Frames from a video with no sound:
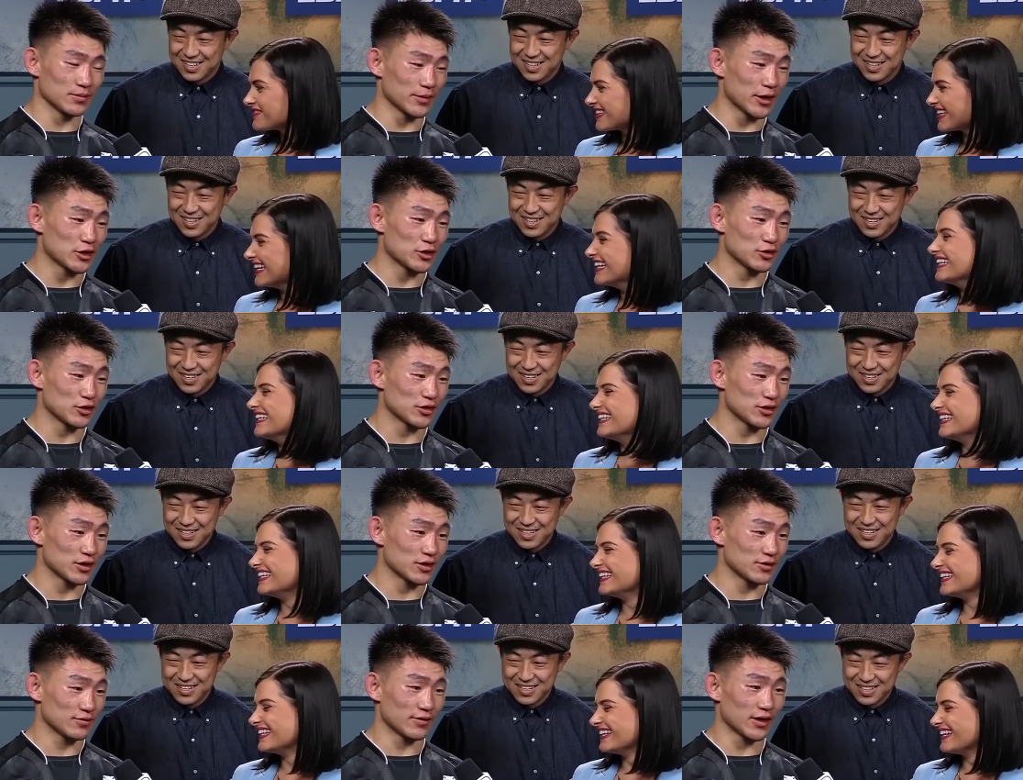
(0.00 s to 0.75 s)
Speaker 1: my
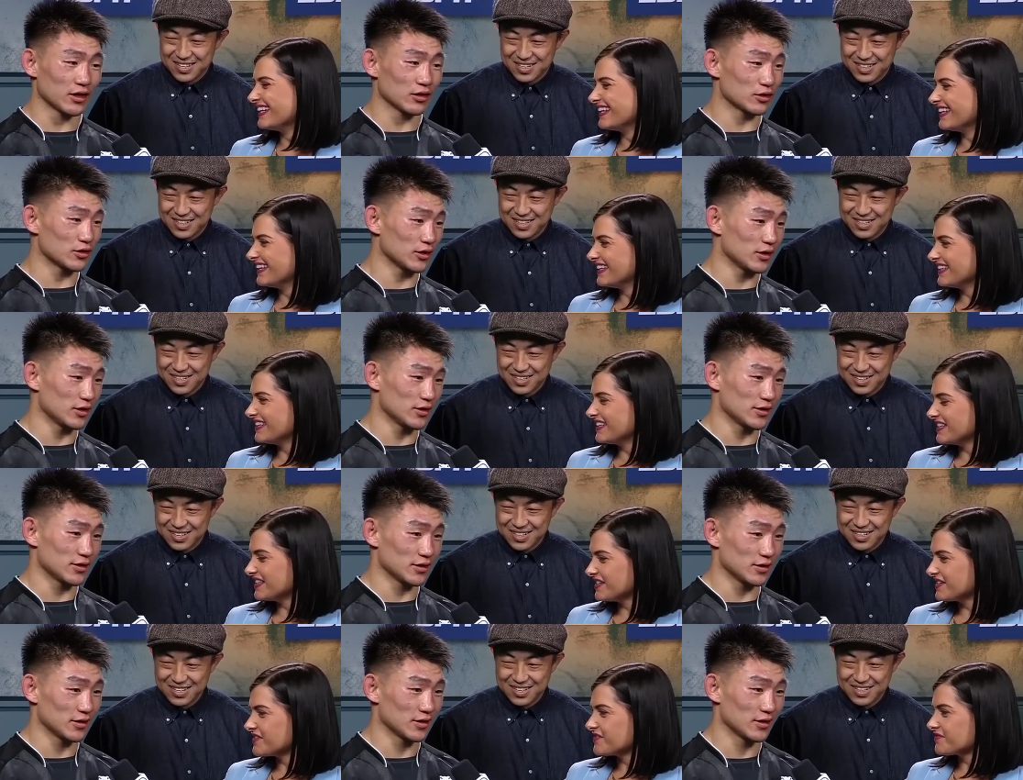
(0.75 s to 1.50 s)
jiu-jitsu is very good,
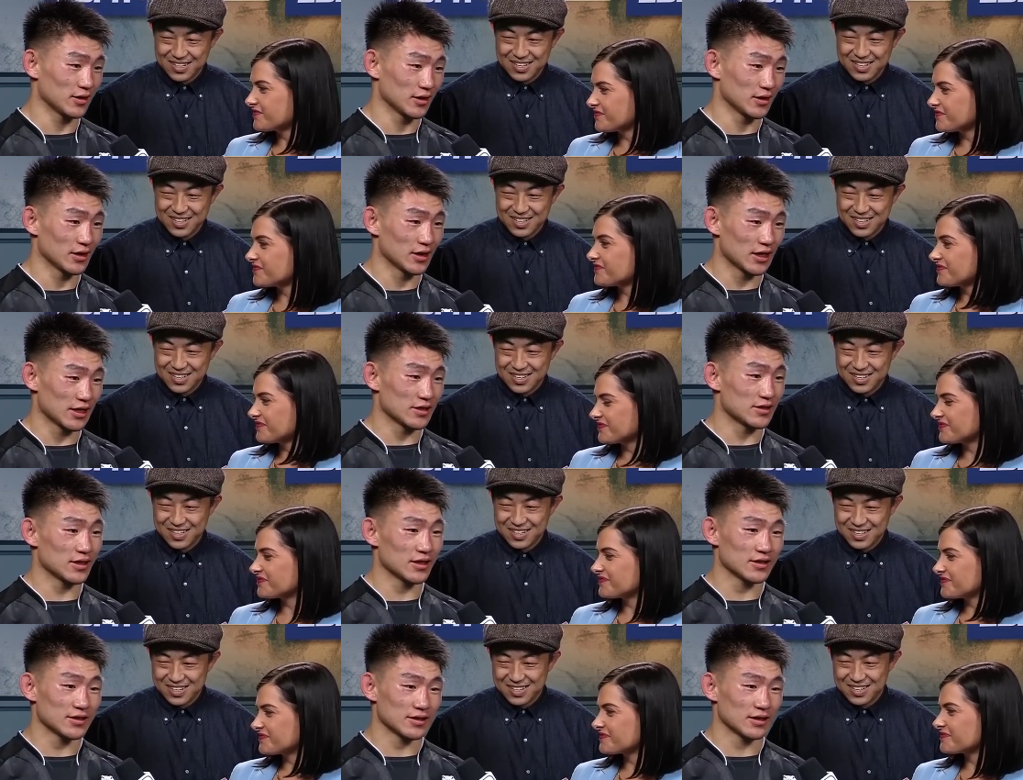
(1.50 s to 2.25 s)
so I
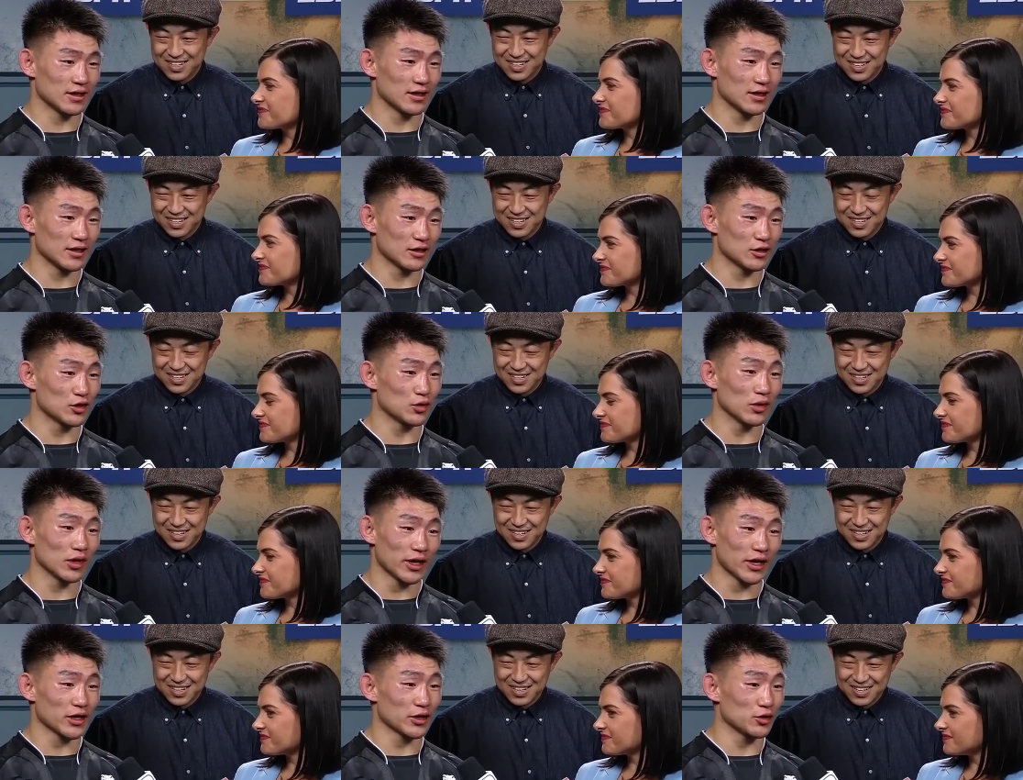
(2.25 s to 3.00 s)
just
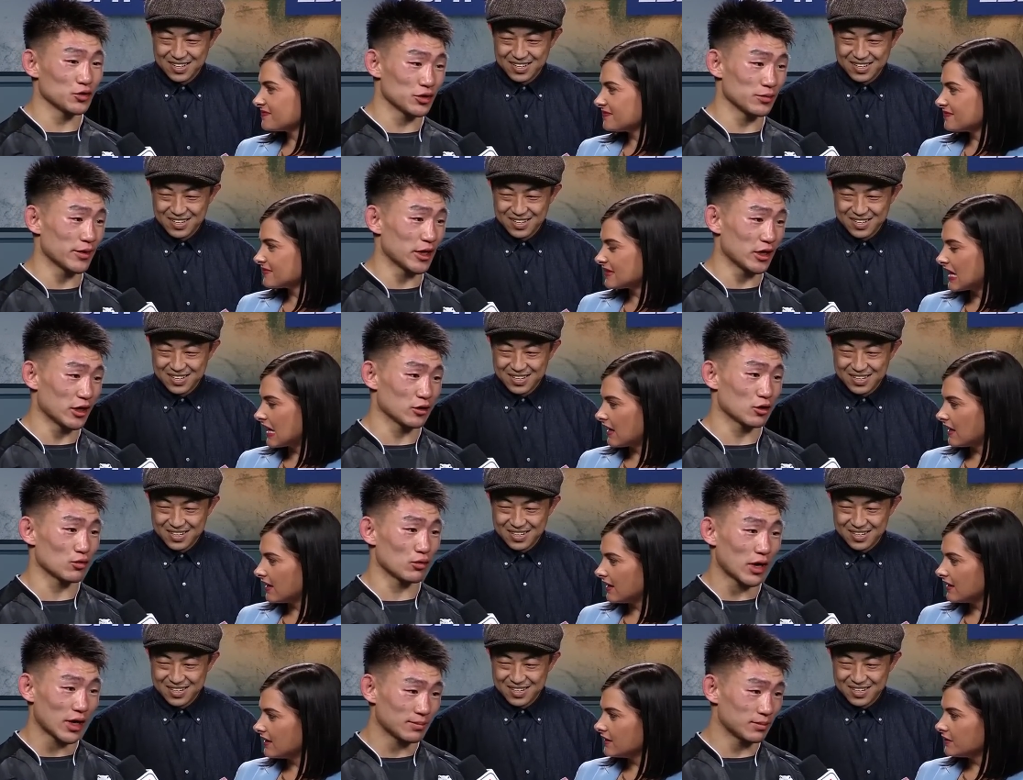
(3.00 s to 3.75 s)
don't like use my
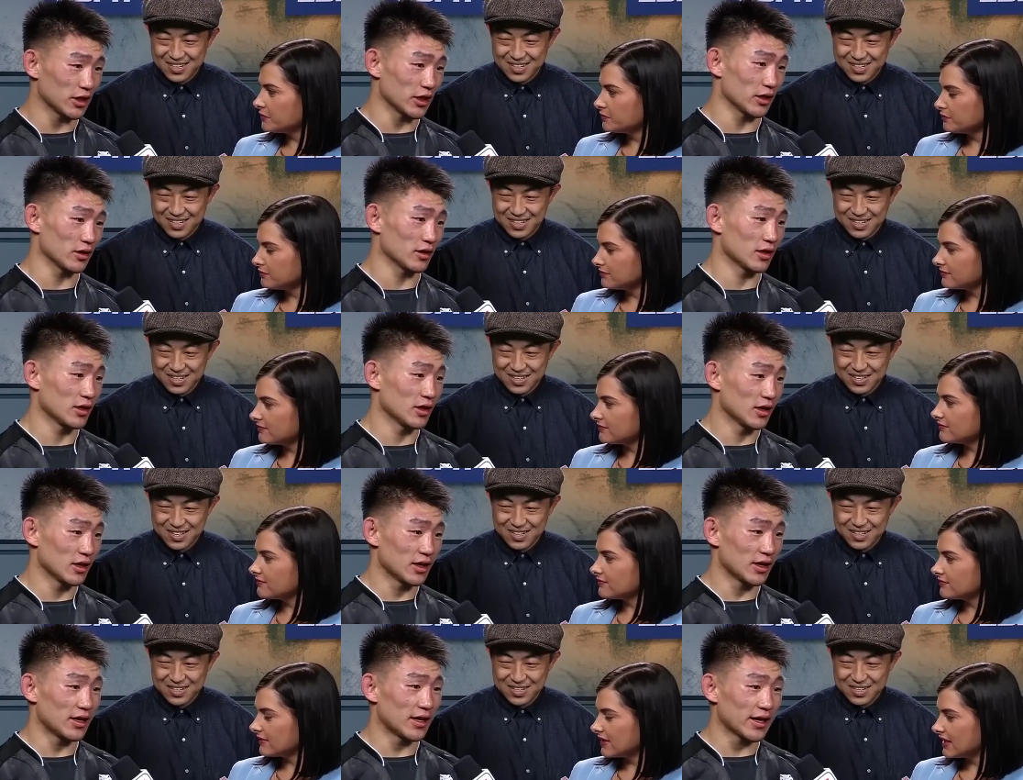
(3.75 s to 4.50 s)
grappling.
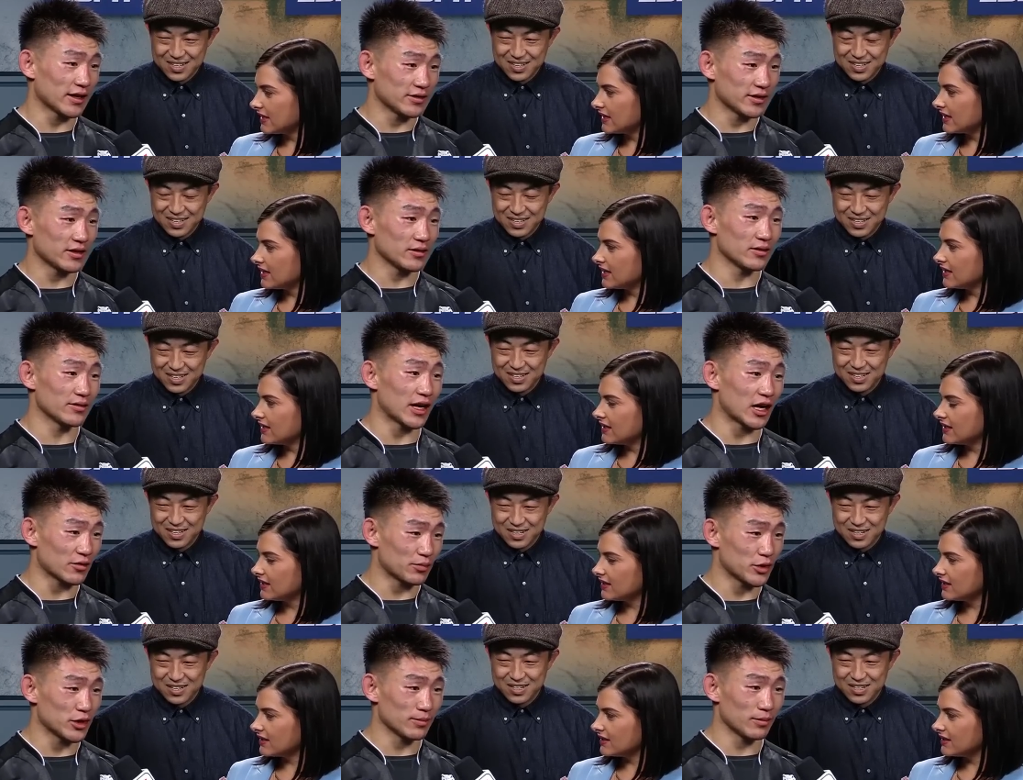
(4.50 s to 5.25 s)
I like
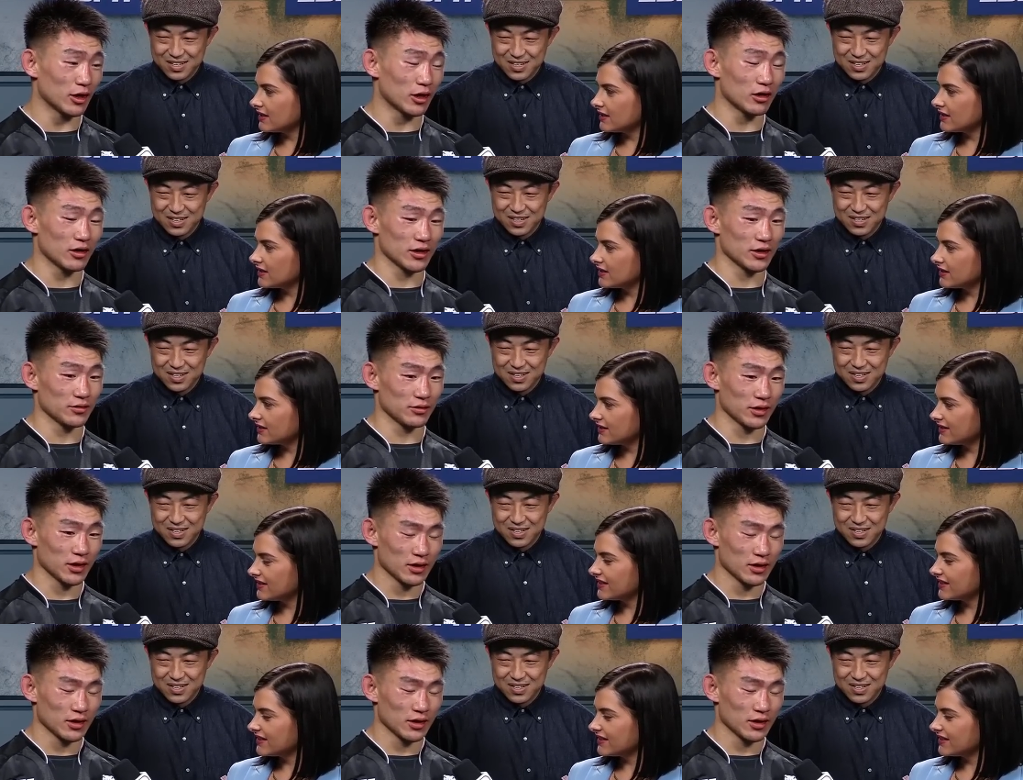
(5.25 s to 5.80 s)
knock people out.